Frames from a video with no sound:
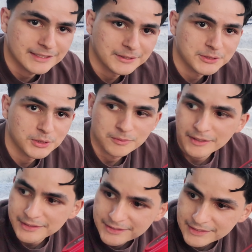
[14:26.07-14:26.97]
telling the truth,
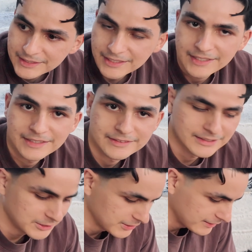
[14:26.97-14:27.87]
man. This thing
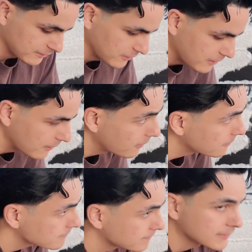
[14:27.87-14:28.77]
is legit.
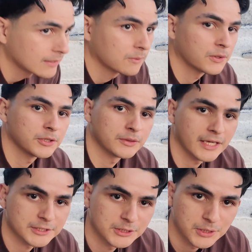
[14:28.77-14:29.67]
We're gonna do
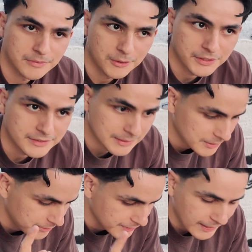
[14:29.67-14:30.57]
an extra little bonus. I'm
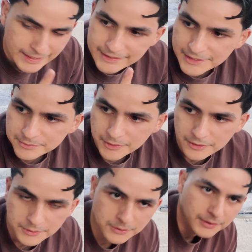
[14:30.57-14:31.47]
gonna bring the IK sprayer real